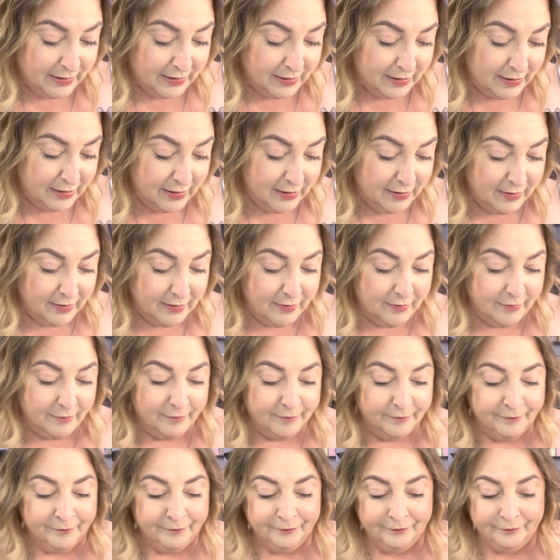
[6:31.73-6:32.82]

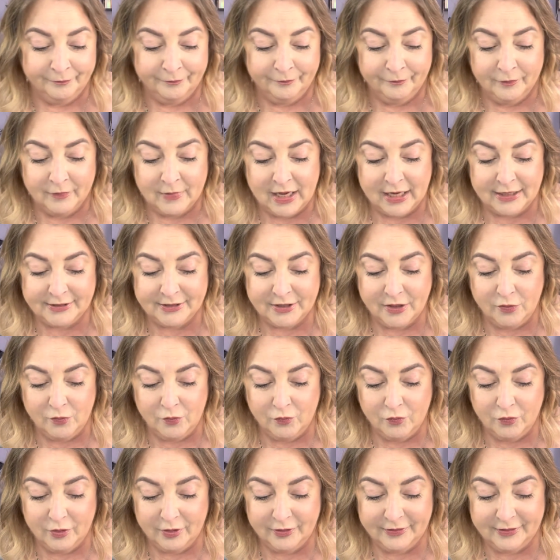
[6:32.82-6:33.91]
I don't
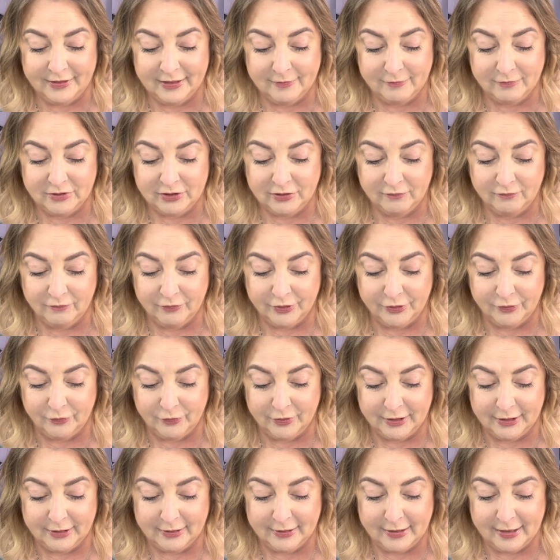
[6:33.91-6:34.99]
want them to
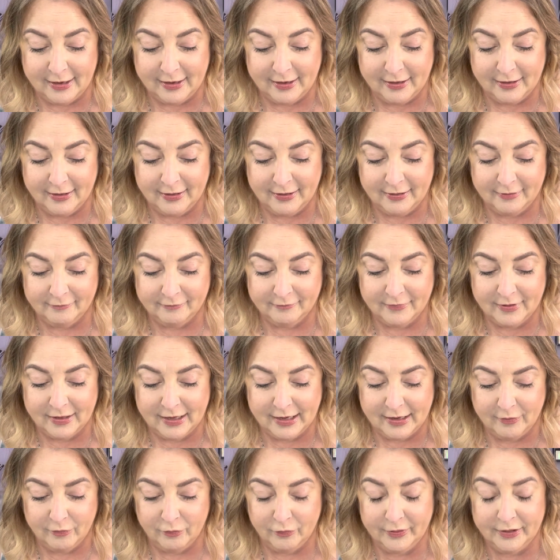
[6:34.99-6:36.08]
ruin. I
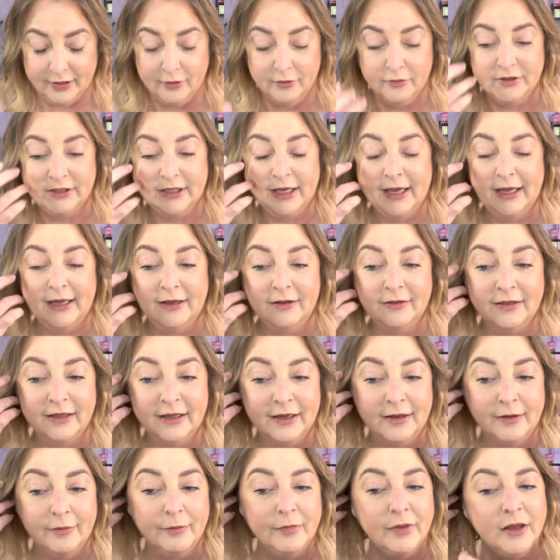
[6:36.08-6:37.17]
will take
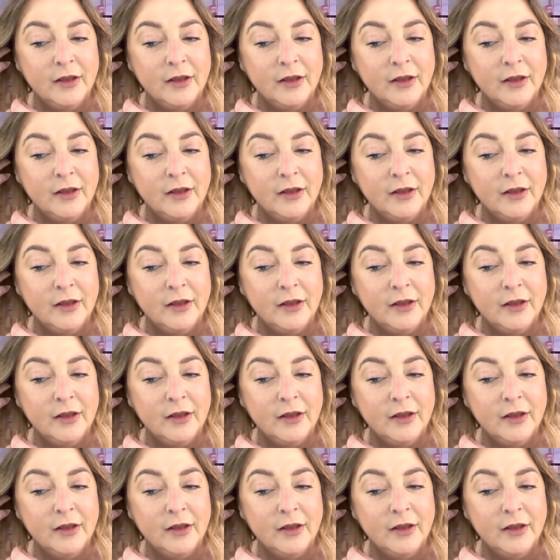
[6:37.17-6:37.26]
them